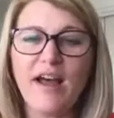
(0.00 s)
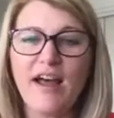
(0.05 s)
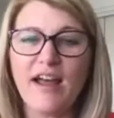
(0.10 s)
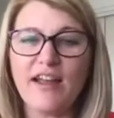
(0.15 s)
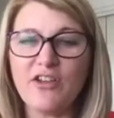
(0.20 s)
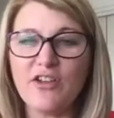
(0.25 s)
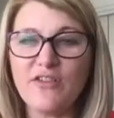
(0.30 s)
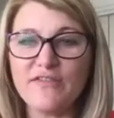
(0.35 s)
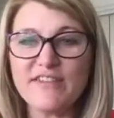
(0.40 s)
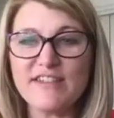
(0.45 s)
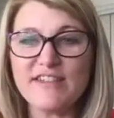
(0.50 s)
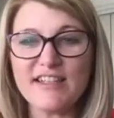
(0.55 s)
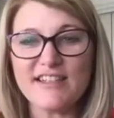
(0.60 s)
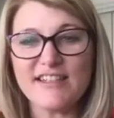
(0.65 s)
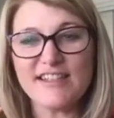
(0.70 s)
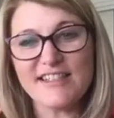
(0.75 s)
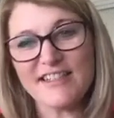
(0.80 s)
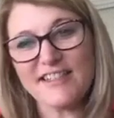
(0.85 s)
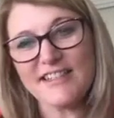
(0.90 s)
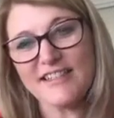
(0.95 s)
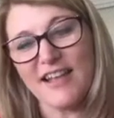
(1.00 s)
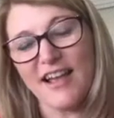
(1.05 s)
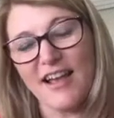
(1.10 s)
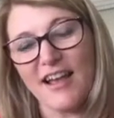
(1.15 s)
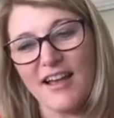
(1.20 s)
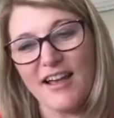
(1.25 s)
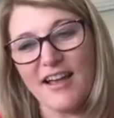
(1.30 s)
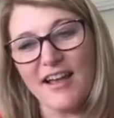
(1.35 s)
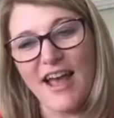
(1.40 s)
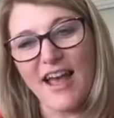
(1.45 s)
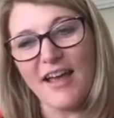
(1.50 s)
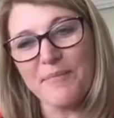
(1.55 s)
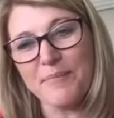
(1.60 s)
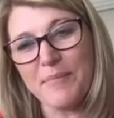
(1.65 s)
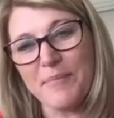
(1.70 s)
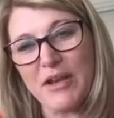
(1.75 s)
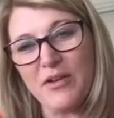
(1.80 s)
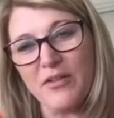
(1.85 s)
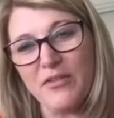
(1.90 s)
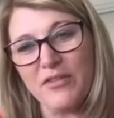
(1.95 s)
And you've since
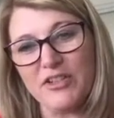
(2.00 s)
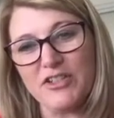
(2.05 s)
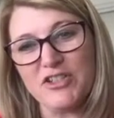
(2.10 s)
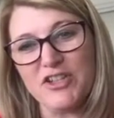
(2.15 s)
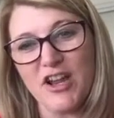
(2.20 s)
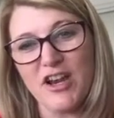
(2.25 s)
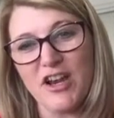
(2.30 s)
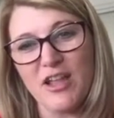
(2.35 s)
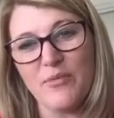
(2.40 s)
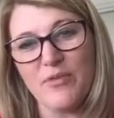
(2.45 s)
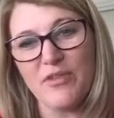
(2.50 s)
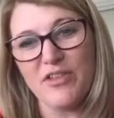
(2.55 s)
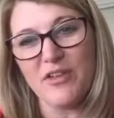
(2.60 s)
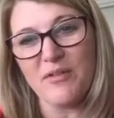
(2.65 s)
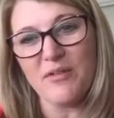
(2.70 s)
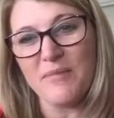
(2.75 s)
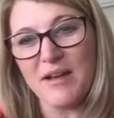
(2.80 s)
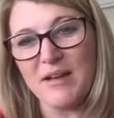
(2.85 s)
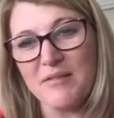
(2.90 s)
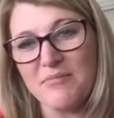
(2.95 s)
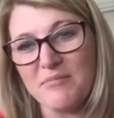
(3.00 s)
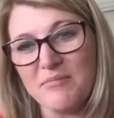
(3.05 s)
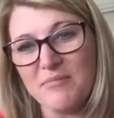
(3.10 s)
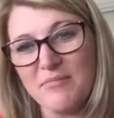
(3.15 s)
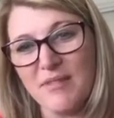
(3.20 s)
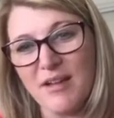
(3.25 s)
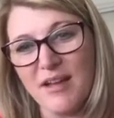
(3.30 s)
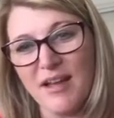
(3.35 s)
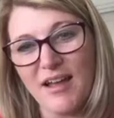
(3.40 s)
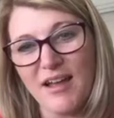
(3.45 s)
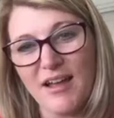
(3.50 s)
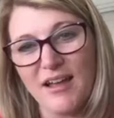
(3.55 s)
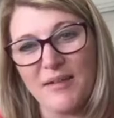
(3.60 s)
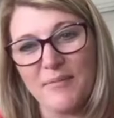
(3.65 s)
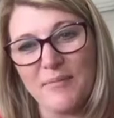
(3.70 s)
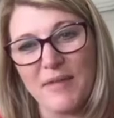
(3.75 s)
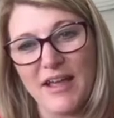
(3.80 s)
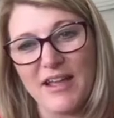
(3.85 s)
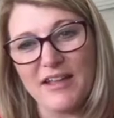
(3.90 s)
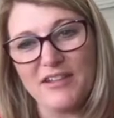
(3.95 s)
been on the journey with your mum
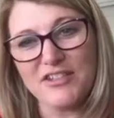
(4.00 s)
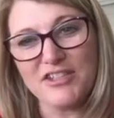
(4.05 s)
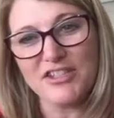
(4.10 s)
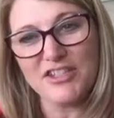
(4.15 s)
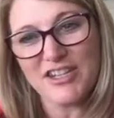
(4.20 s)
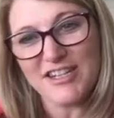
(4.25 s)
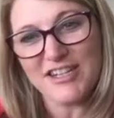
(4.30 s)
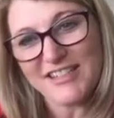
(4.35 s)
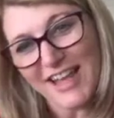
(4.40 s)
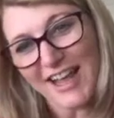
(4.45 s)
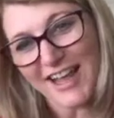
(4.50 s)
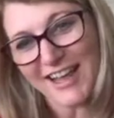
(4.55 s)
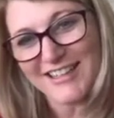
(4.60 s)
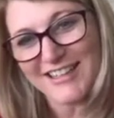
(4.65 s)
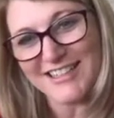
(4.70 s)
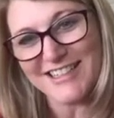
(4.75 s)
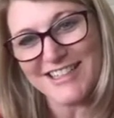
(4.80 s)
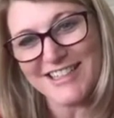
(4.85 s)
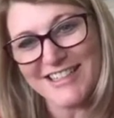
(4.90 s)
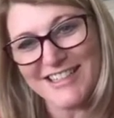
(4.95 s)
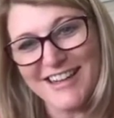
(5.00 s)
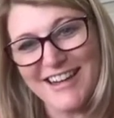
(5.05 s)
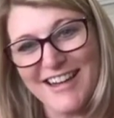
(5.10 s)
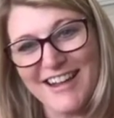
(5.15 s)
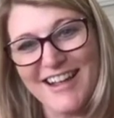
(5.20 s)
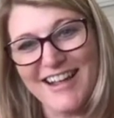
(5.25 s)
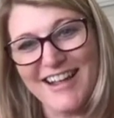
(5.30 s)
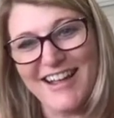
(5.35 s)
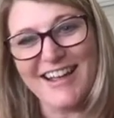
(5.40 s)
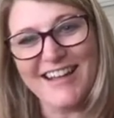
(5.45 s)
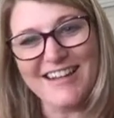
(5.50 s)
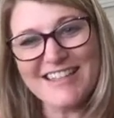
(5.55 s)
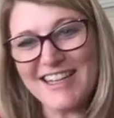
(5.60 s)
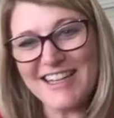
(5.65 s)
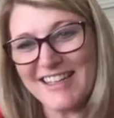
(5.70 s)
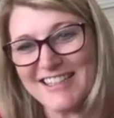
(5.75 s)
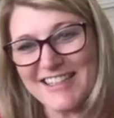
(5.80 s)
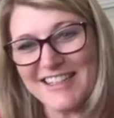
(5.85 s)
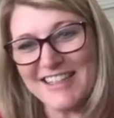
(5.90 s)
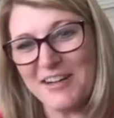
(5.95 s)
as she's aged. Tell
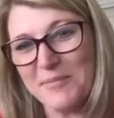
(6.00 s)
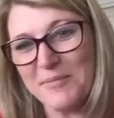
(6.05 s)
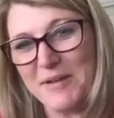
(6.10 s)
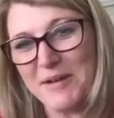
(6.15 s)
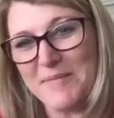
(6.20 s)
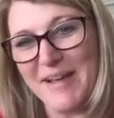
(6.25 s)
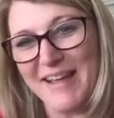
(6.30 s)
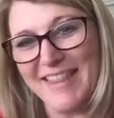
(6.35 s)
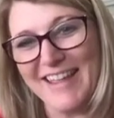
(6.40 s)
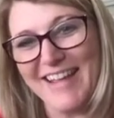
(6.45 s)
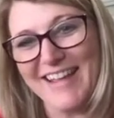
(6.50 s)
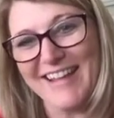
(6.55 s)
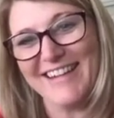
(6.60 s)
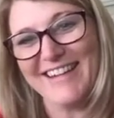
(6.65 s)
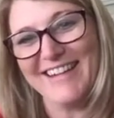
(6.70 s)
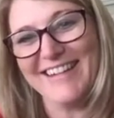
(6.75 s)
us a little bit about that.